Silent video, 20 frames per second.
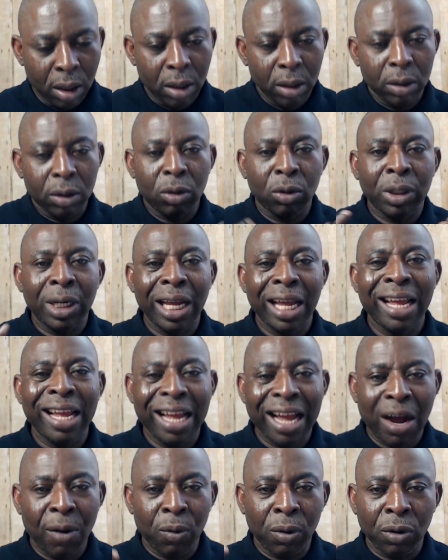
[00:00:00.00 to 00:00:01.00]
Today, I
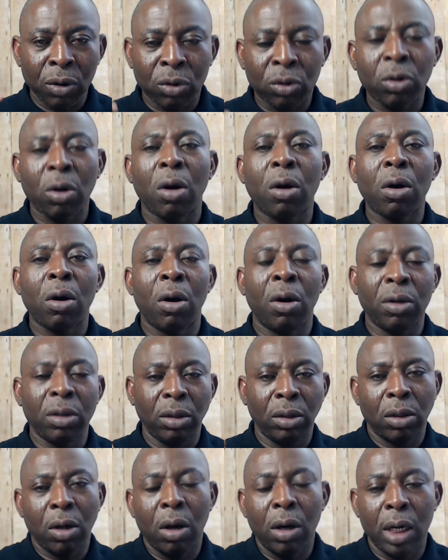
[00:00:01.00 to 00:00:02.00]
want to talk on
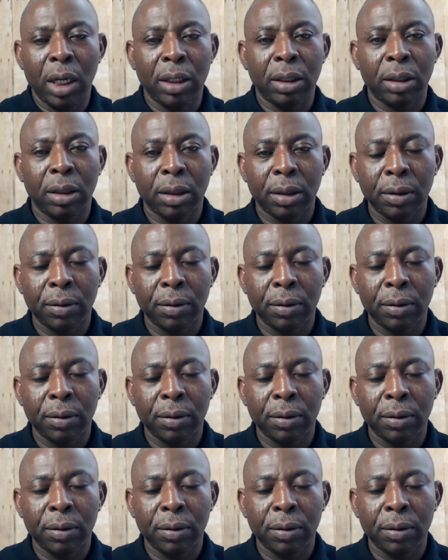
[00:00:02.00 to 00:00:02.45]
knowledge.